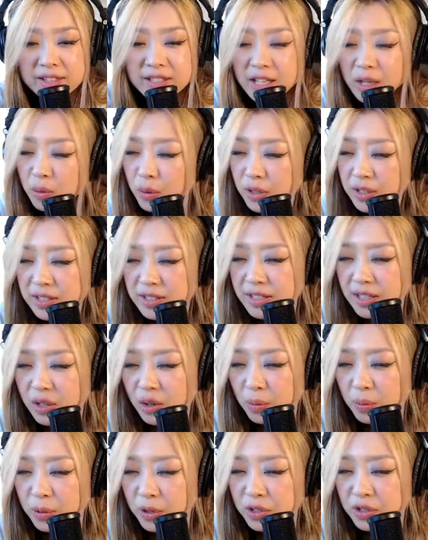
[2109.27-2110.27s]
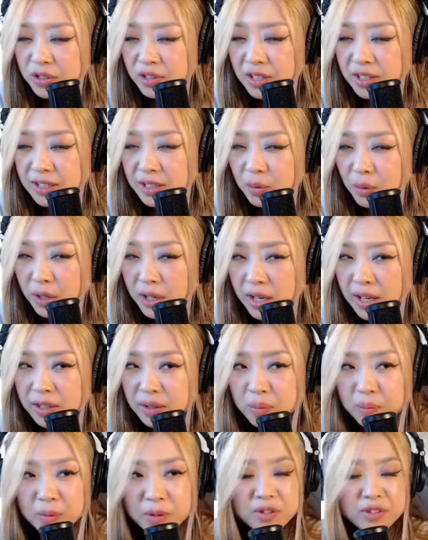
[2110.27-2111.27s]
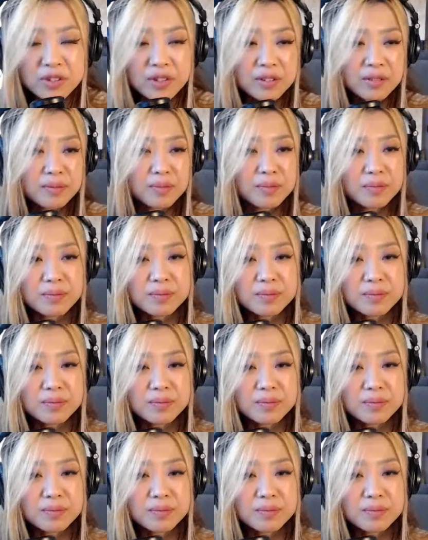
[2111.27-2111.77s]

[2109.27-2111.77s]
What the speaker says: They want to see your personality. What kind of person?